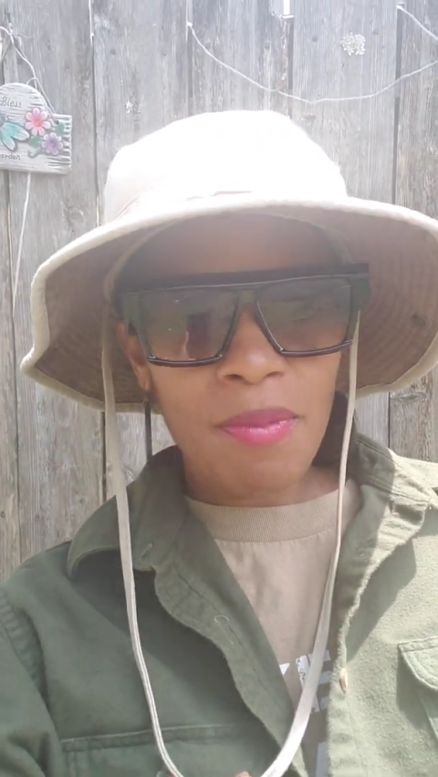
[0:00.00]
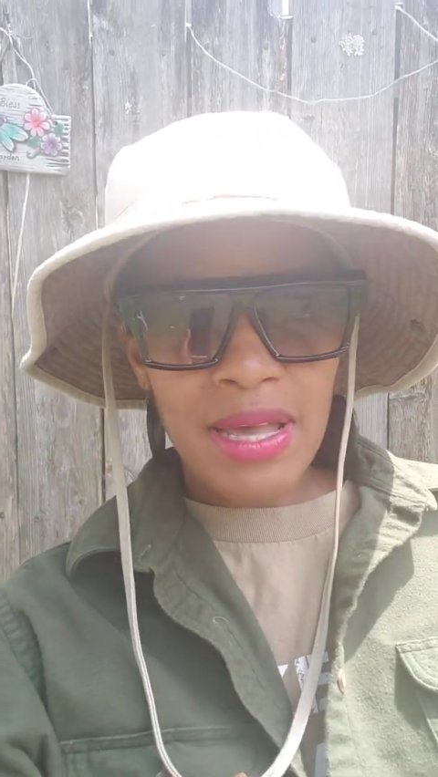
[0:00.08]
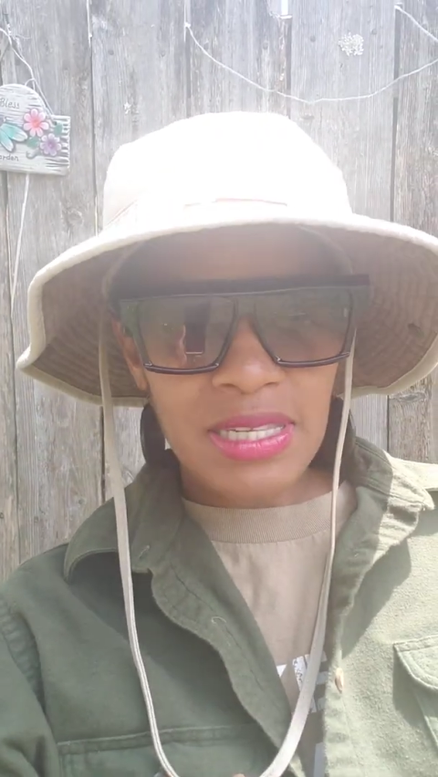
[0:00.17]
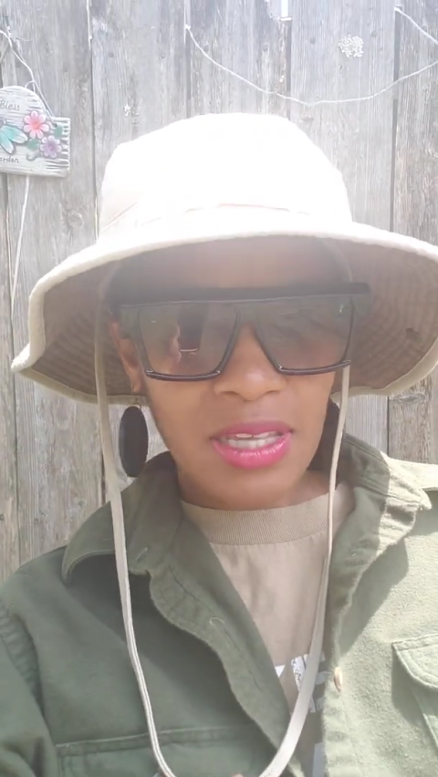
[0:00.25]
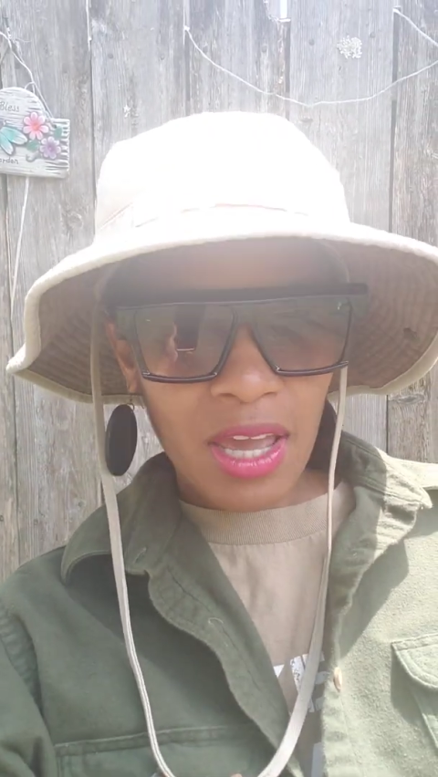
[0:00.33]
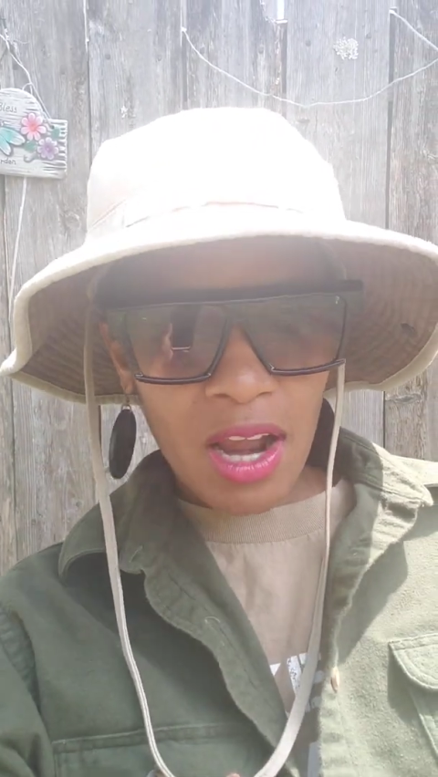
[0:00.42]

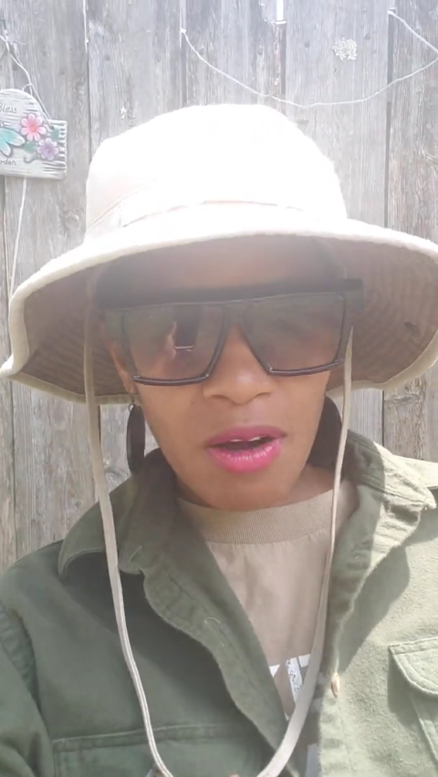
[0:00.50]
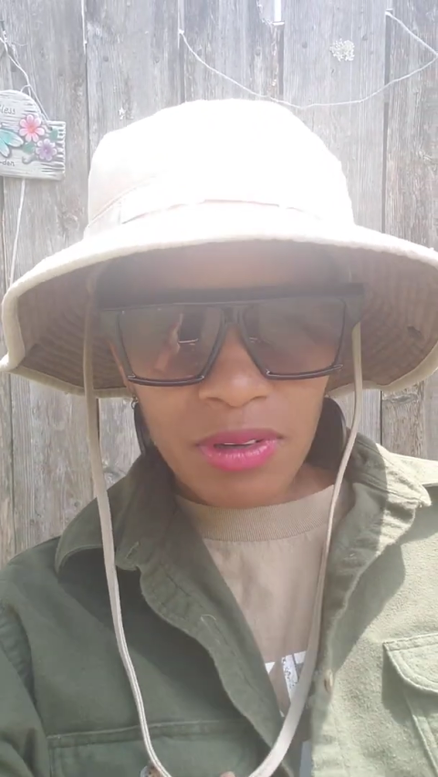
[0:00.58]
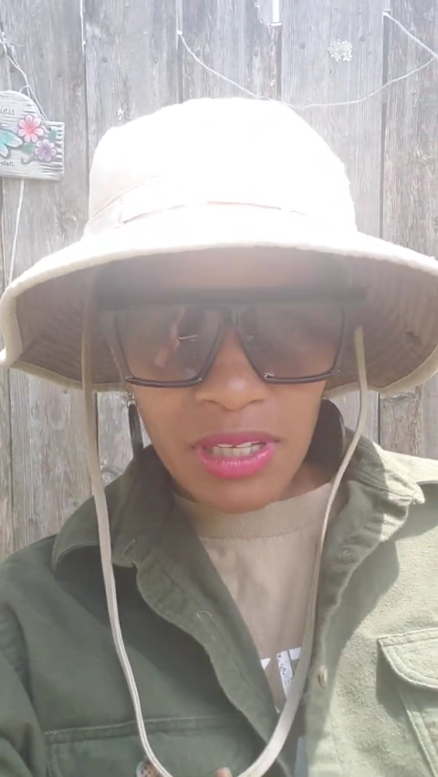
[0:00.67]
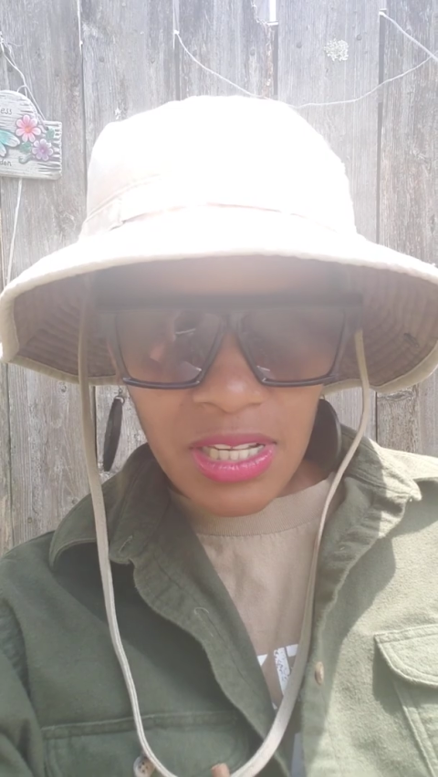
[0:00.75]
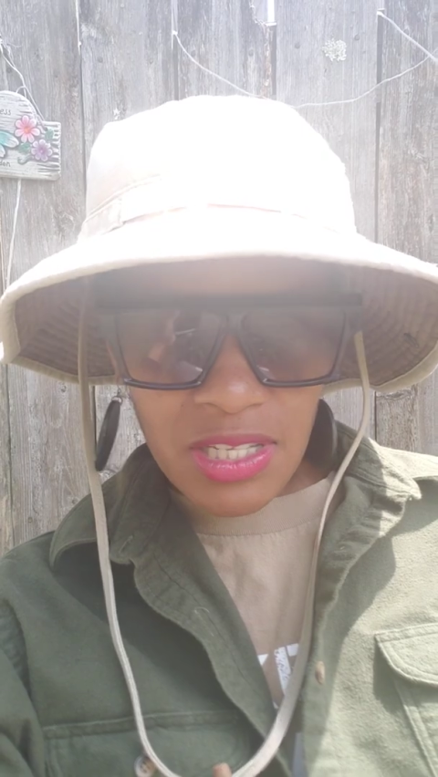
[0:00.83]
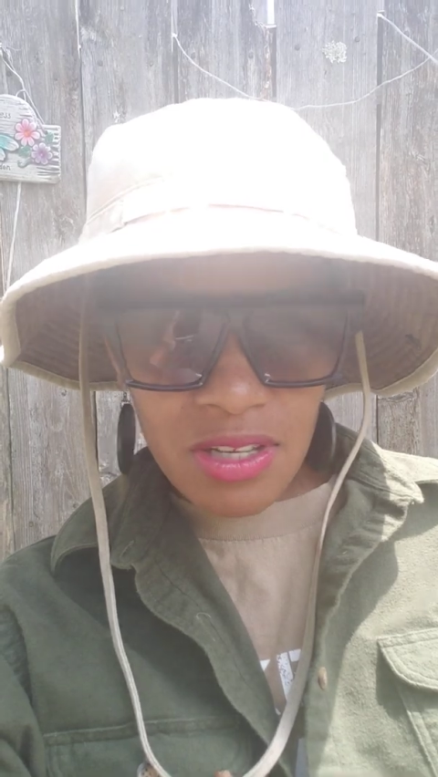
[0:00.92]
mascara
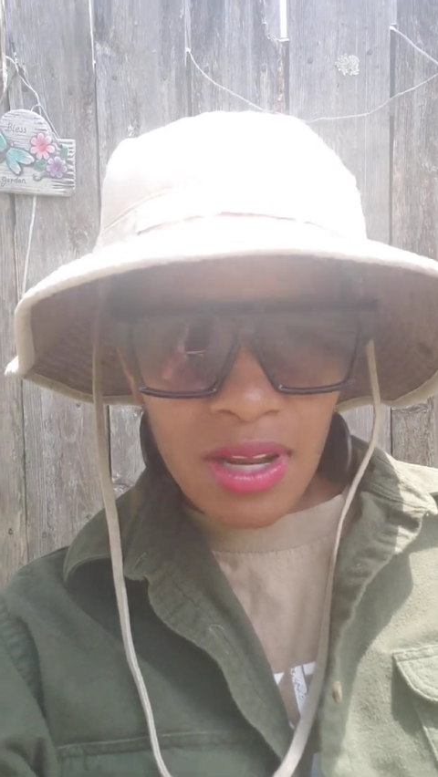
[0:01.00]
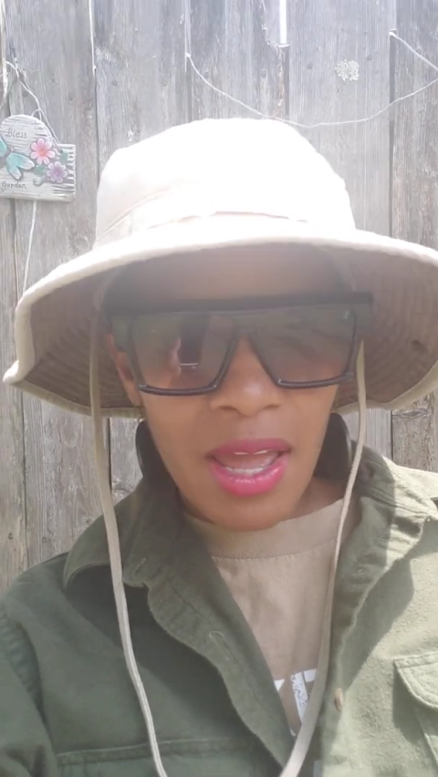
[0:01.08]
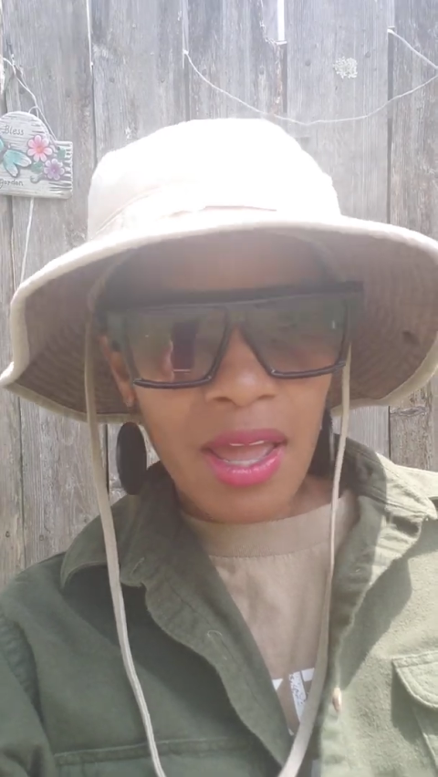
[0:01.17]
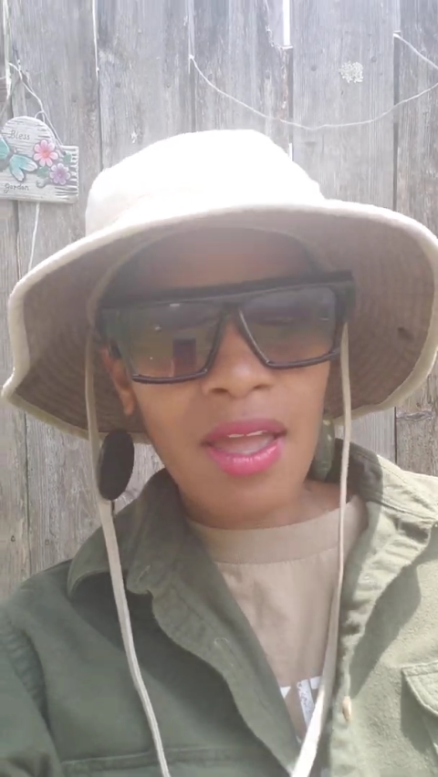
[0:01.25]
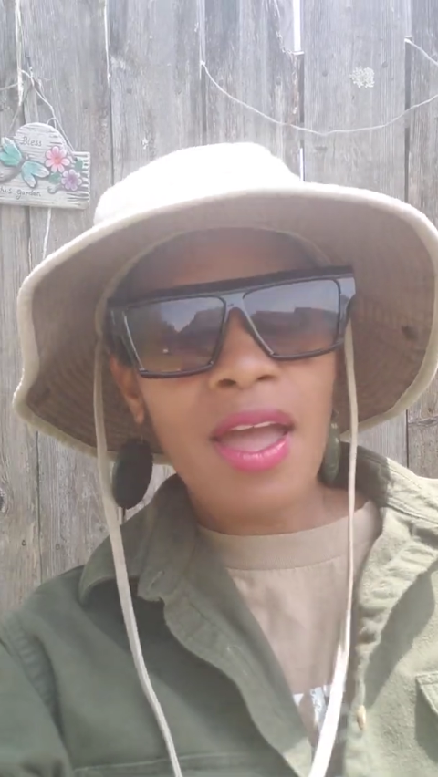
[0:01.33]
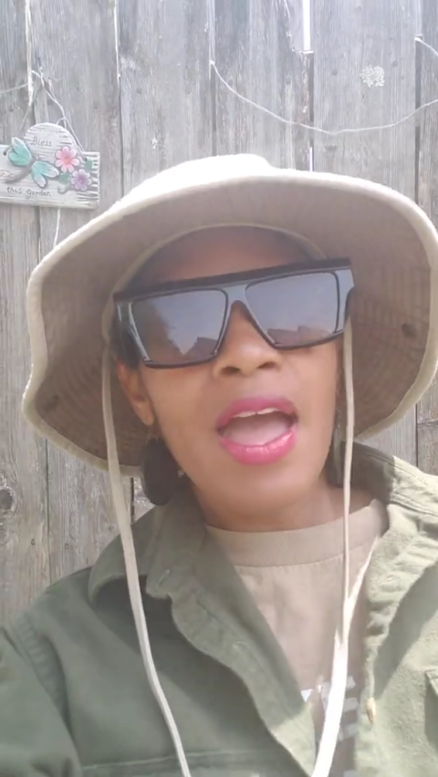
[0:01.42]

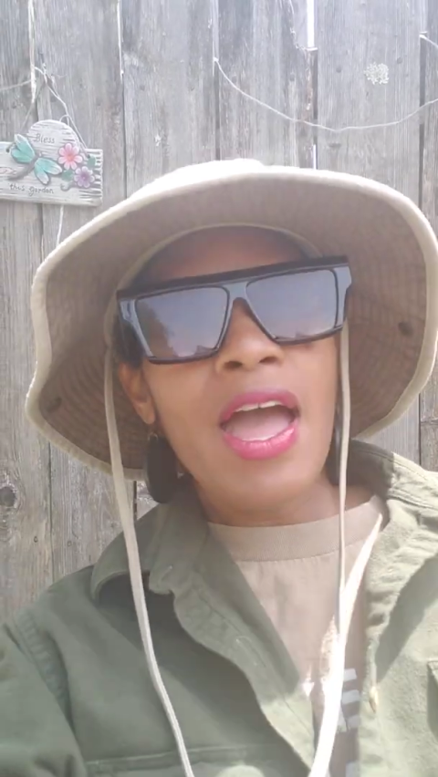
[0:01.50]
yesterday.